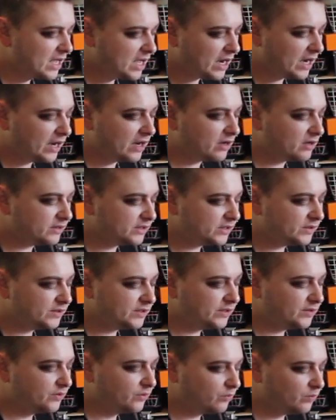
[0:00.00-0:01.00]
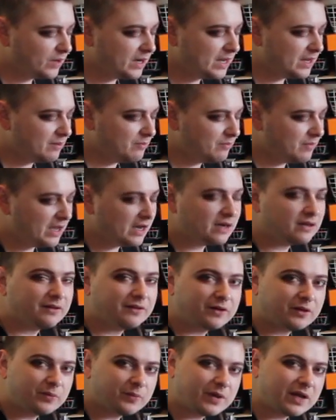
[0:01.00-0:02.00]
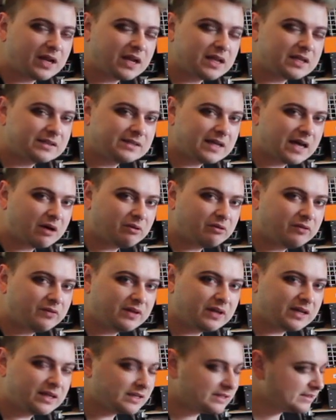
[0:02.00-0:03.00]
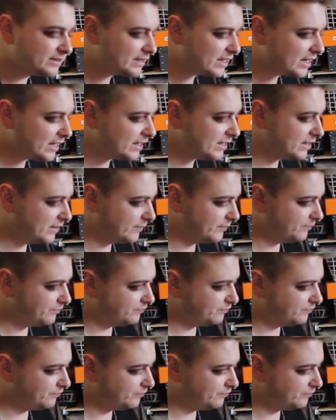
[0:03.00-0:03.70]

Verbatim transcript: and I also did the rim and a little bit down in the inside.